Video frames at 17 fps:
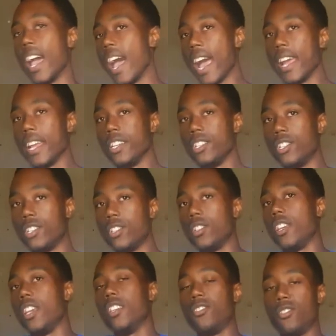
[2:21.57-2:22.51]

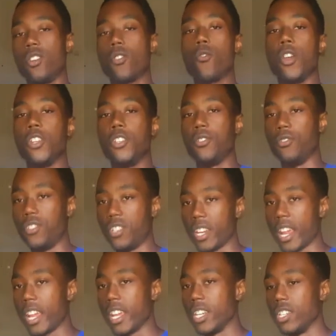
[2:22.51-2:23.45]
Ange is not going to
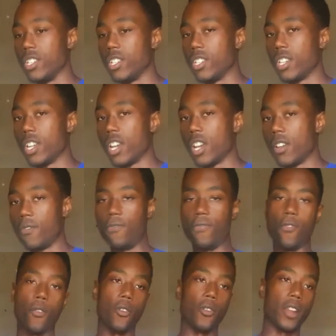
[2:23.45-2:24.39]
change
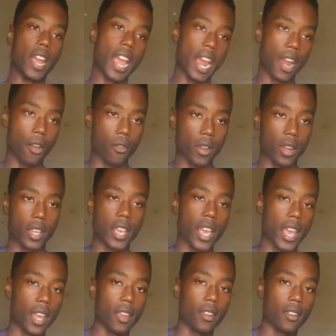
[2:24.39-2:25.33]
for Harry
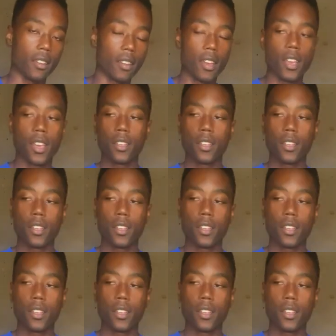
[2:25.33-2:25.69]
Kane.